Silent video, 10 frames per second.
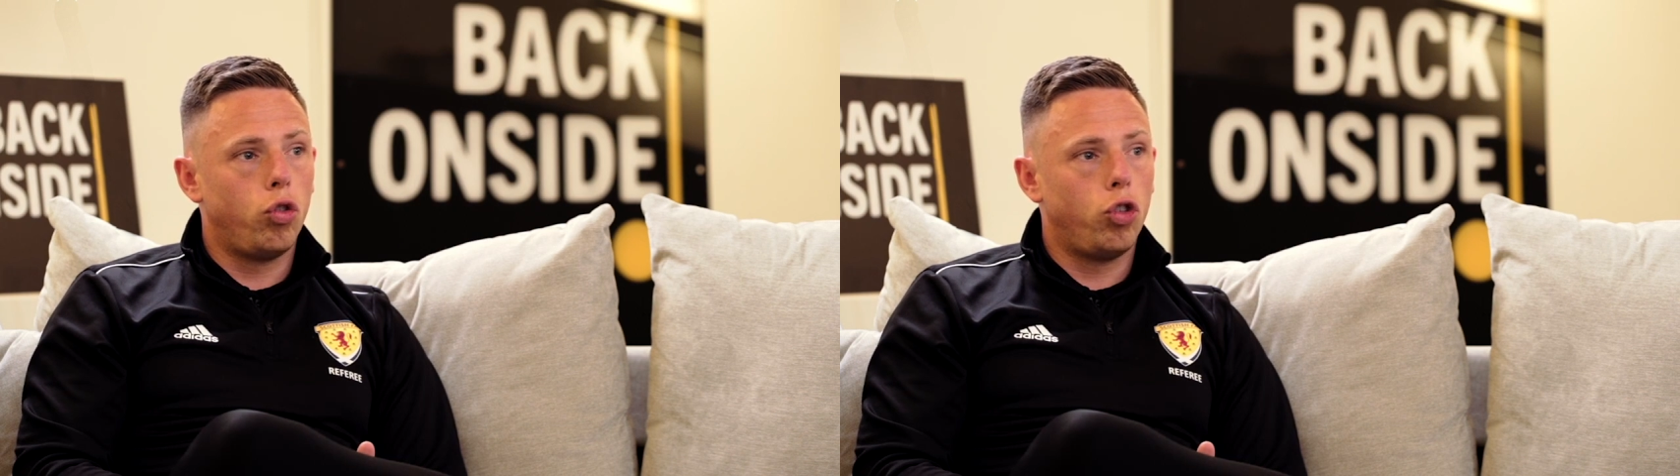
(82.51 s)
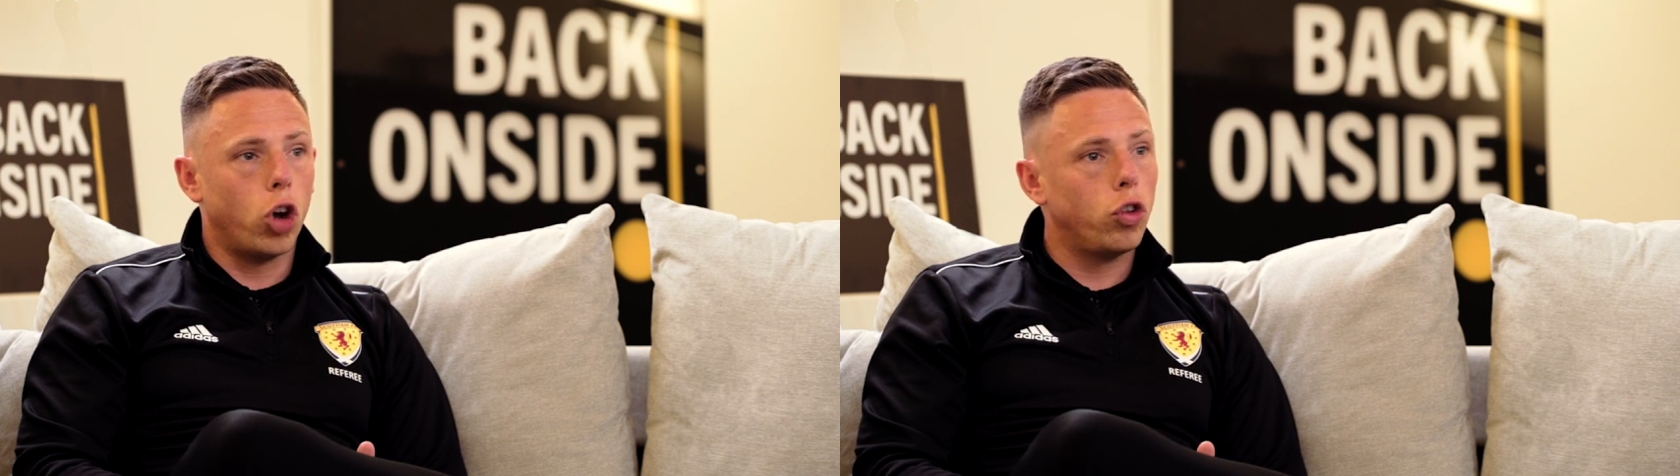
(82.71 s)

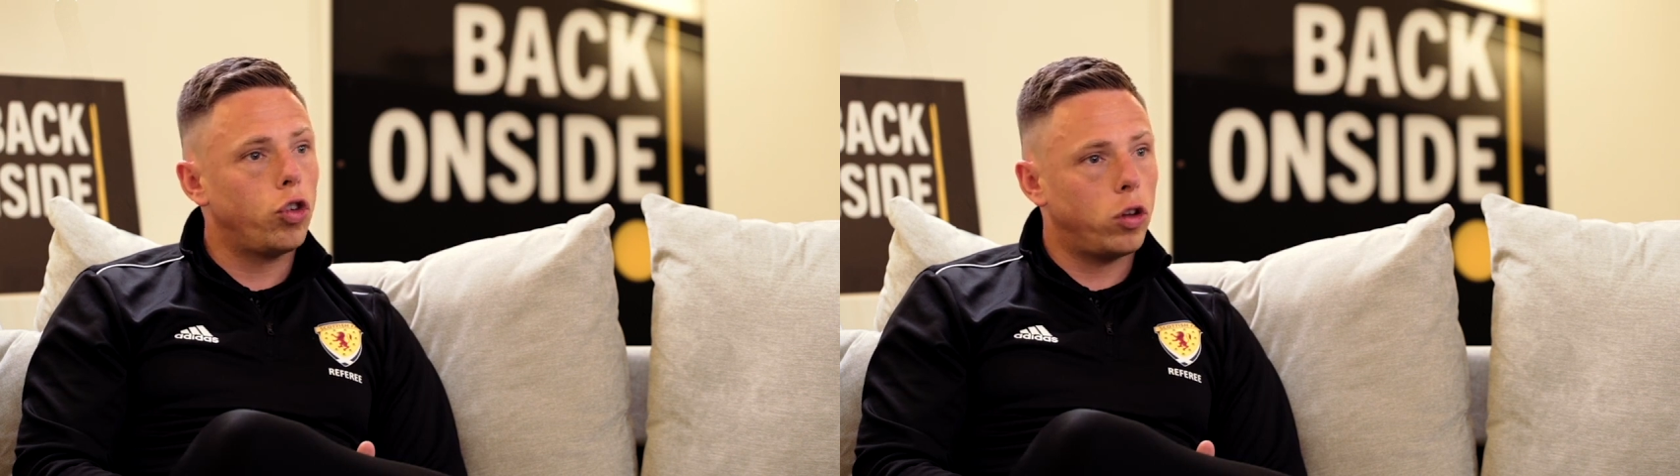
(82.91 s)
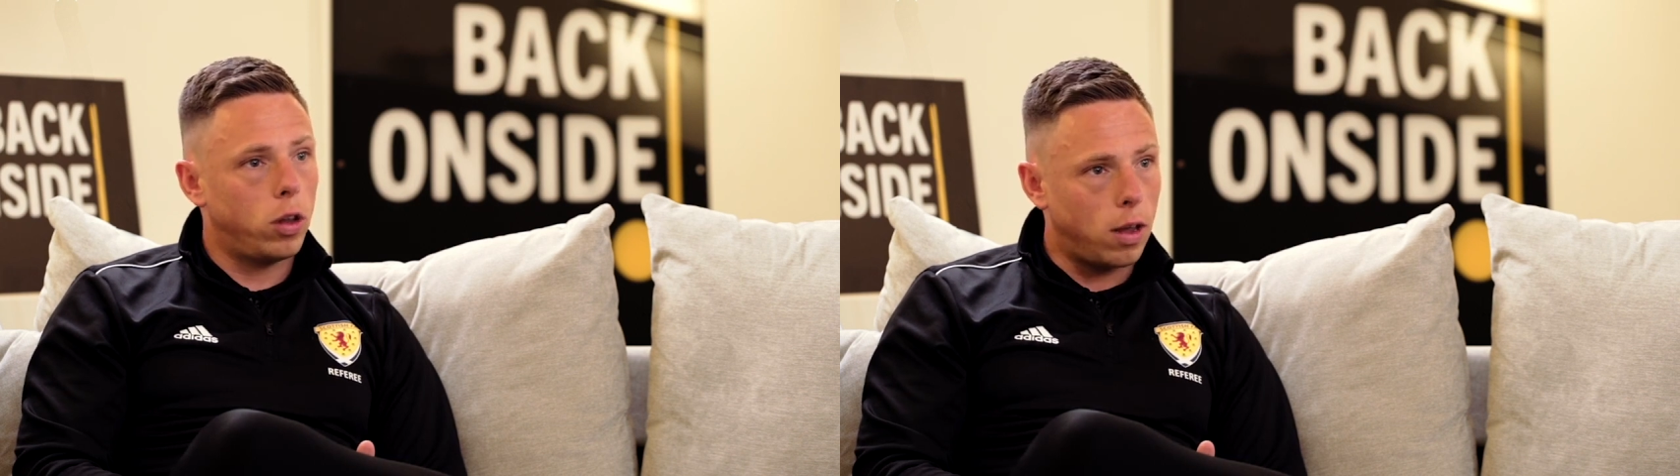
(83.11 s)

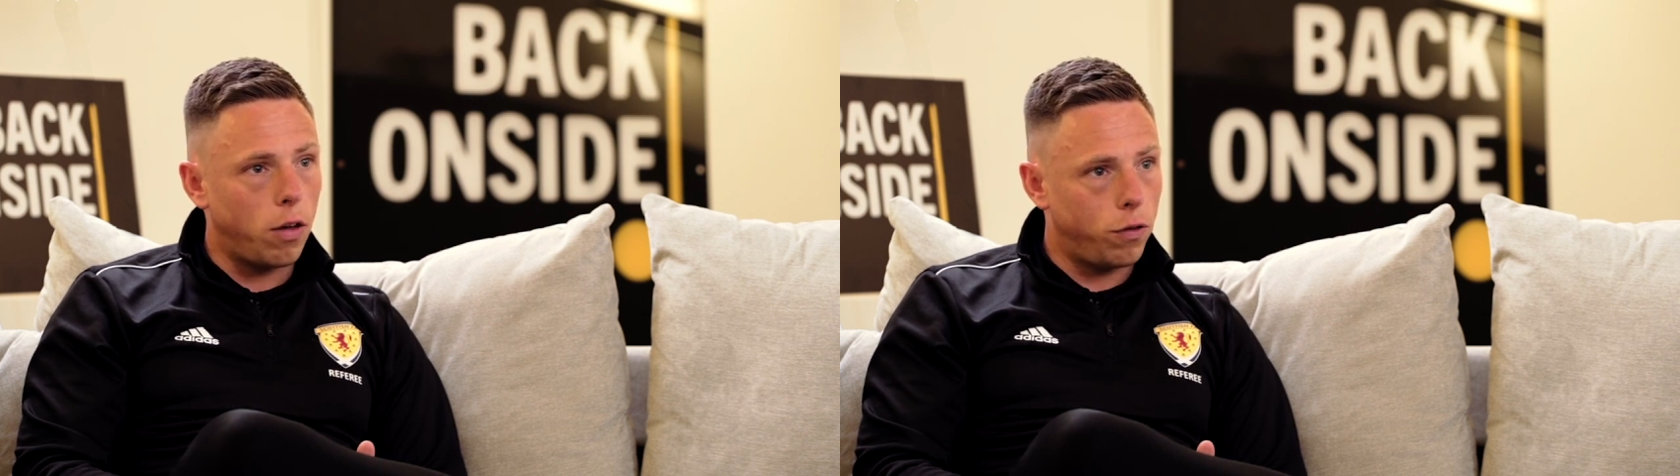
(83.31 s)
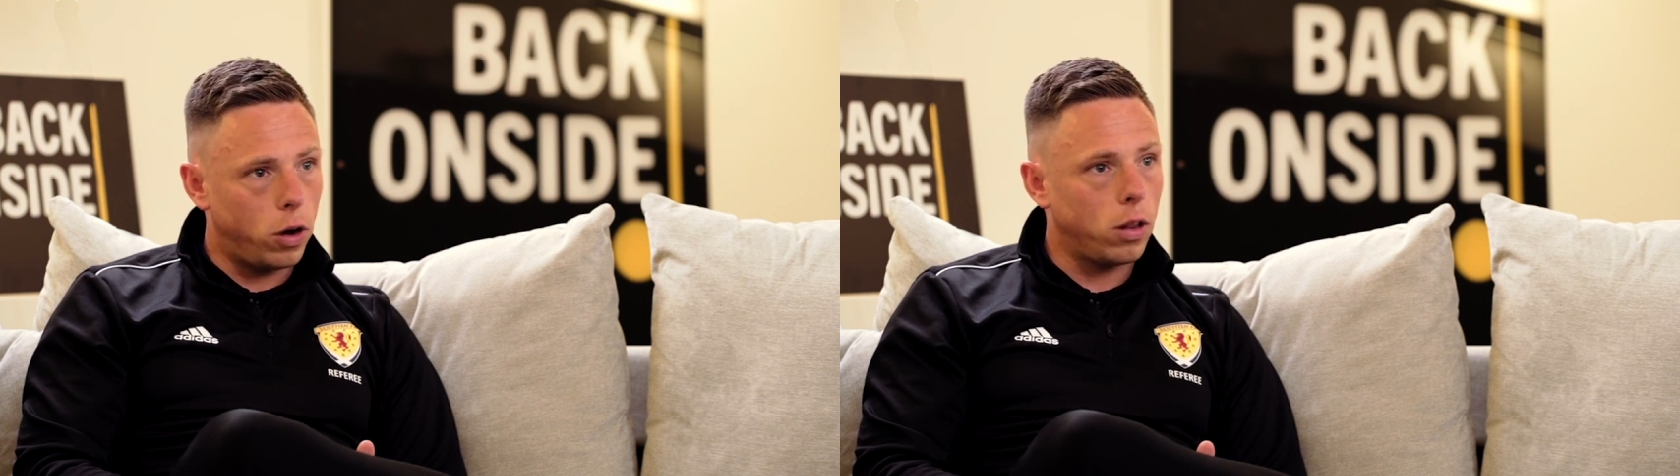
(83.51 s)
judged
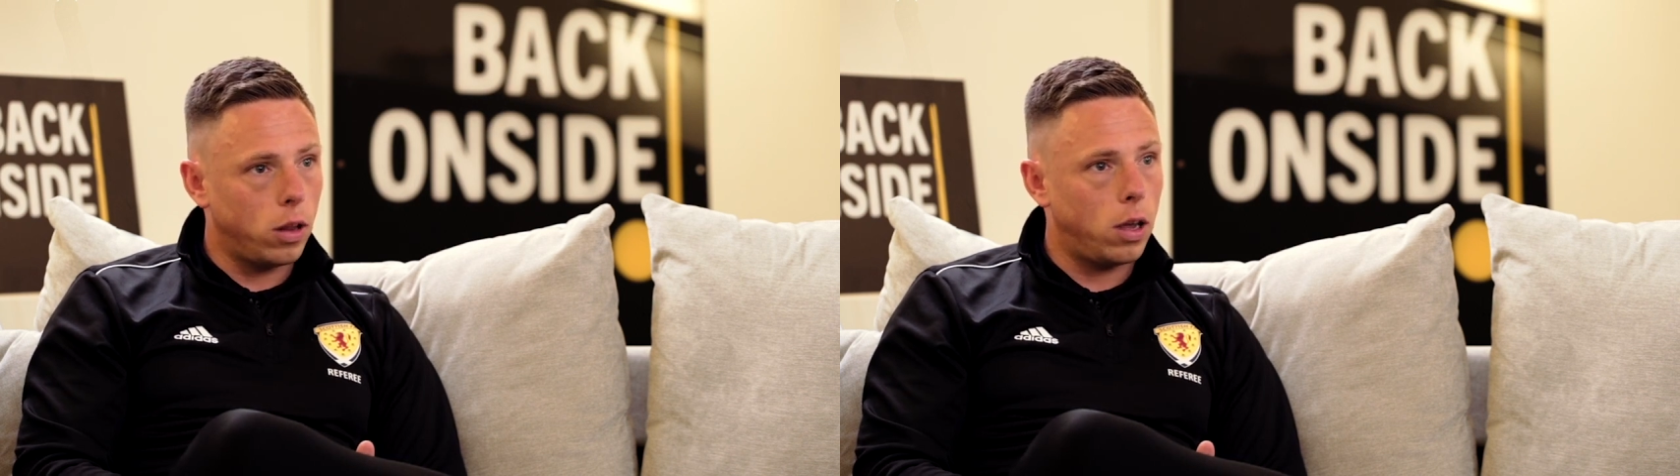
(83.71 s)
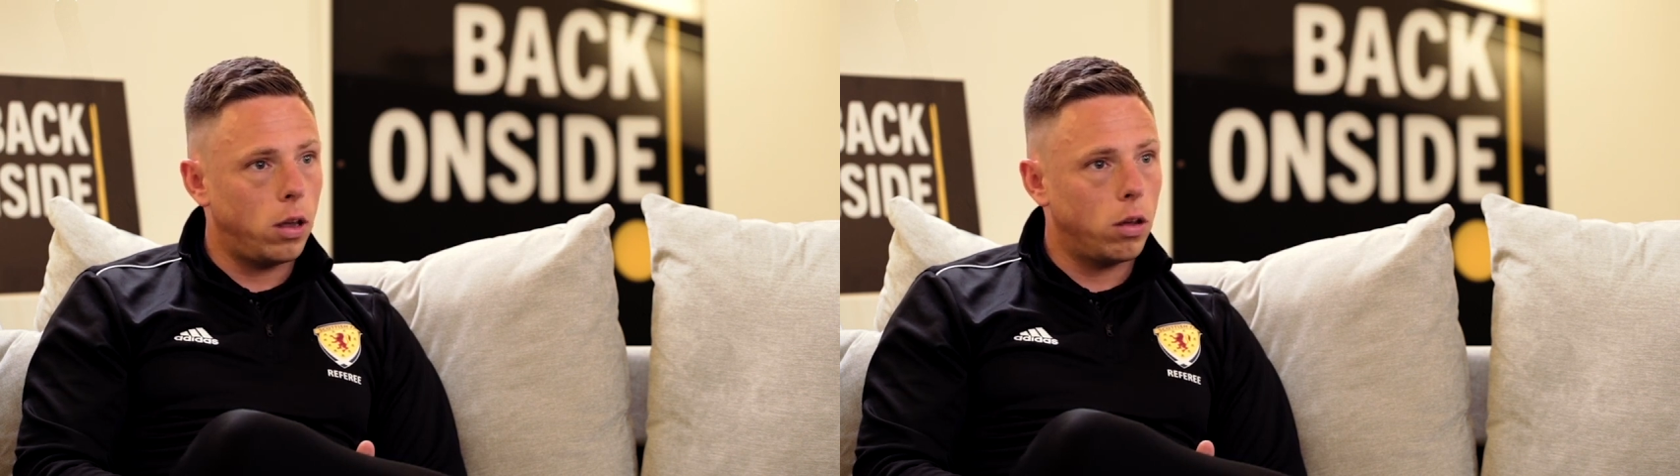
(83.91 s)

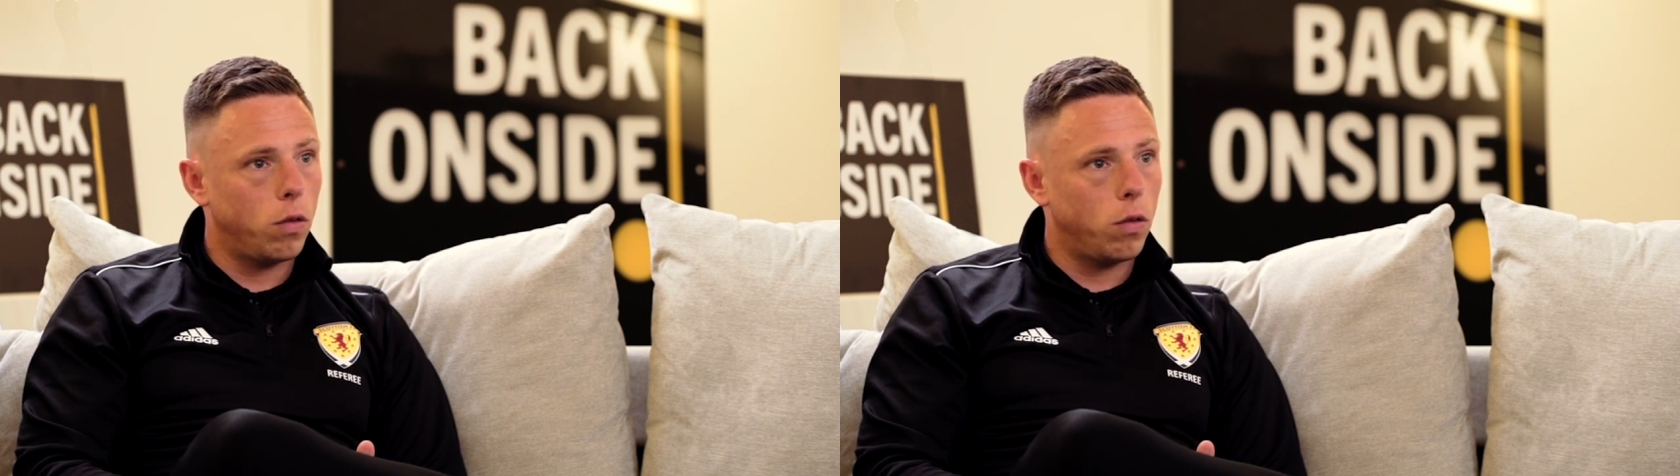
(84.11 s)
differently